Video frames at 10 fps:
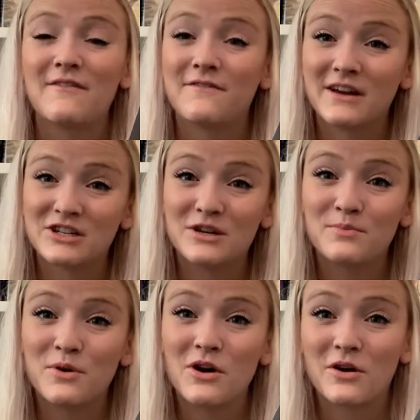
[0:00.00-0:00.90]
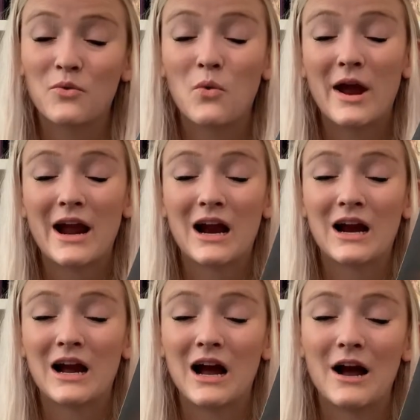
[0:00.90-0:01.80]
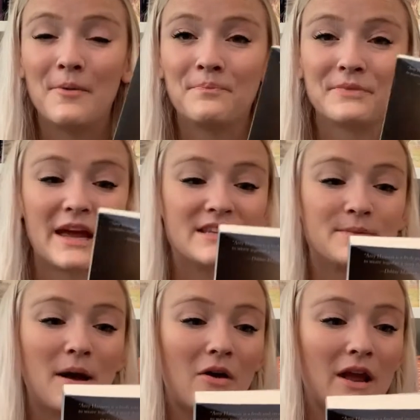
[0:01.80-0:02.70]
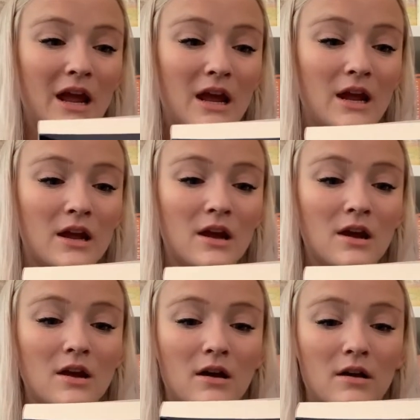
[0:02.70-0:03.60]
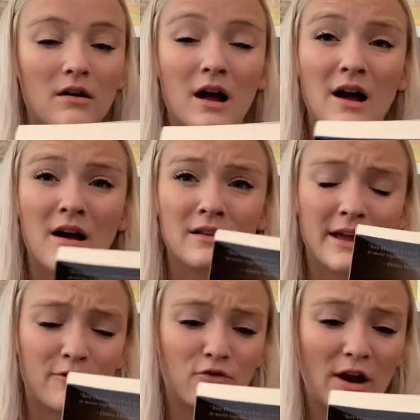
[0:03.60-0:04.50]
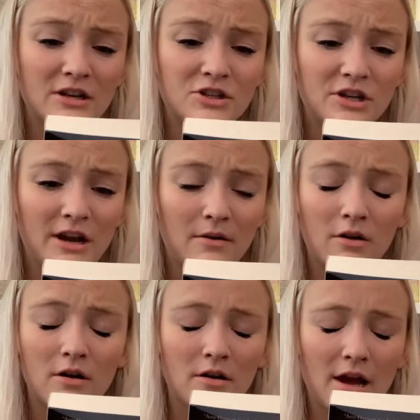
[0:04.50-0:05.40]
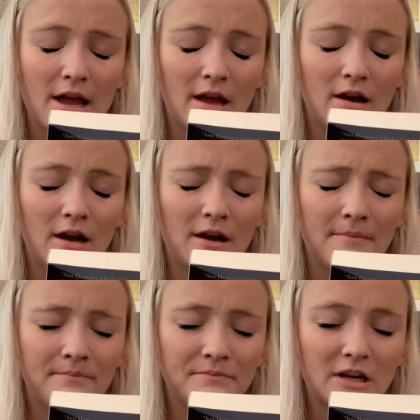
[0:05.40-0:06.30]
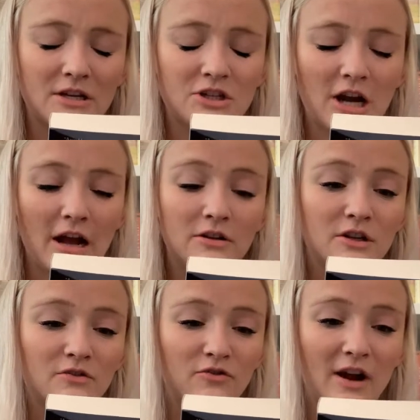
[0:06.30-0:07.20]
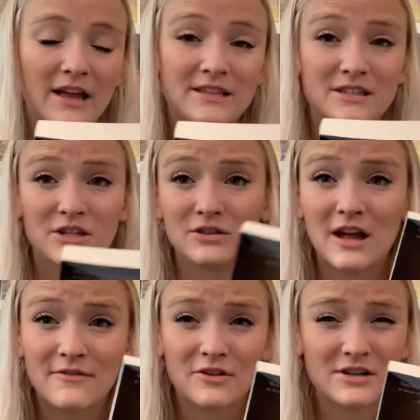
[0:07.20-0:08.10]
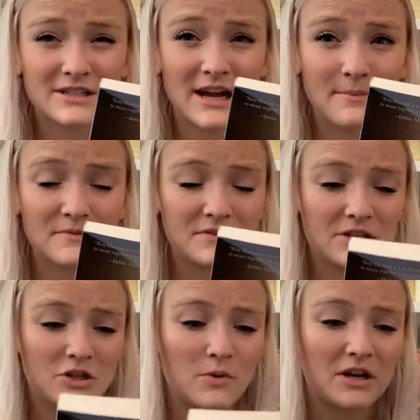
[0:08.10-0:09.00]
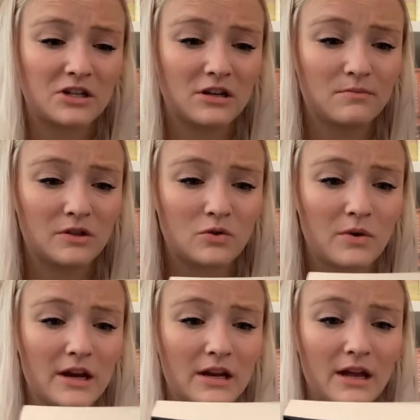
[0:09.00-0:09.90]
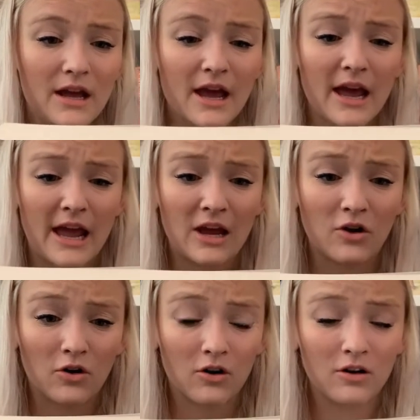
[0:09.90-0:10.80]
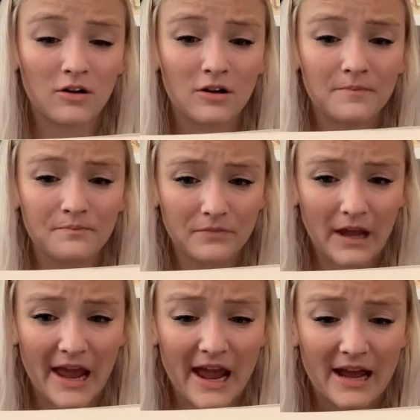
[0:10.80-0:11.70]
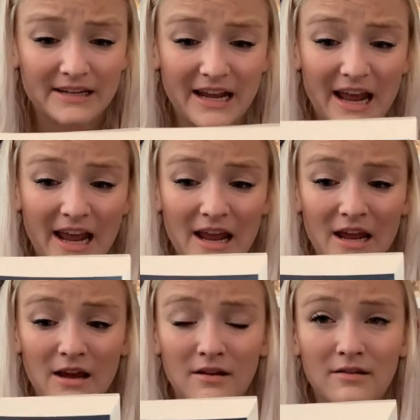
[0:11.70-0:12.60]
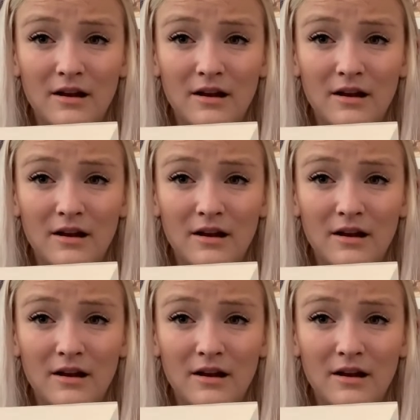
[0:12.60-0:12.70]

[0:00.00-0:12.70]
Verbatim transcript: fiction book where it's about a like friendship or childhood friends to lovers type of situation between a girl and a